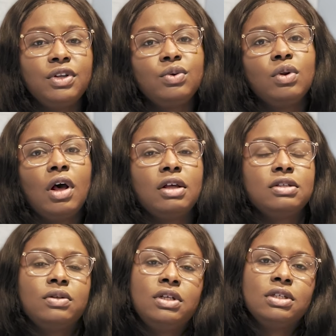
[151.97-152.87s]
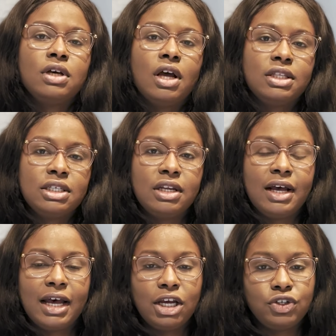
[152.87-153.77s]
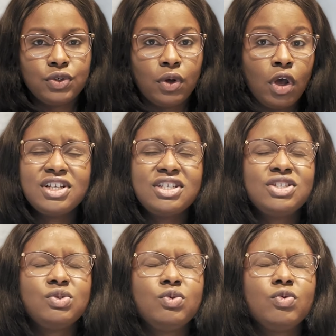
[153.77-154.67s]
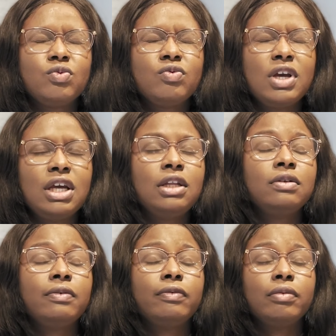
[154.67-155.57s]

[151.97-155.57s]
you'll also need to consider hydro. This is great